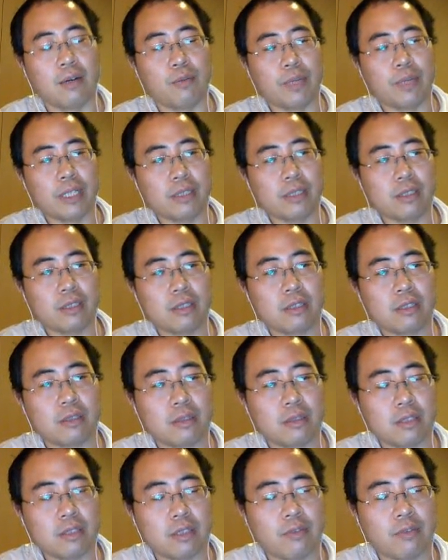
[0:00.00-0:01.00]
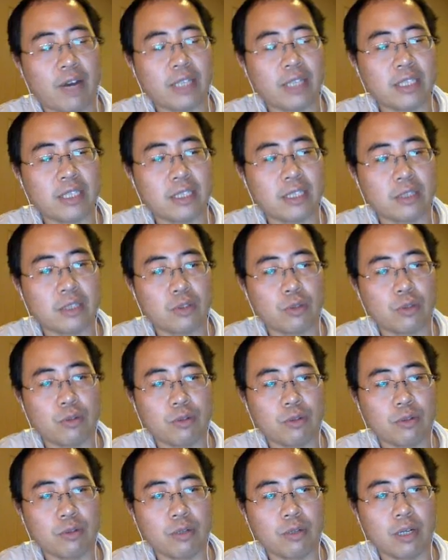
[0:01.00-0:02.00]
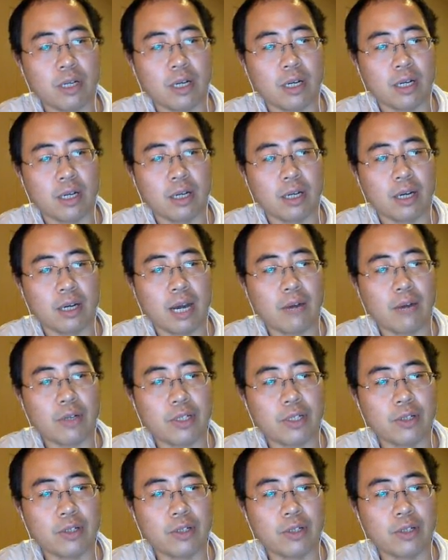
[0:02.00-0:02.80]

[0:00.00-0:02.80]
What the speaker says: we divided our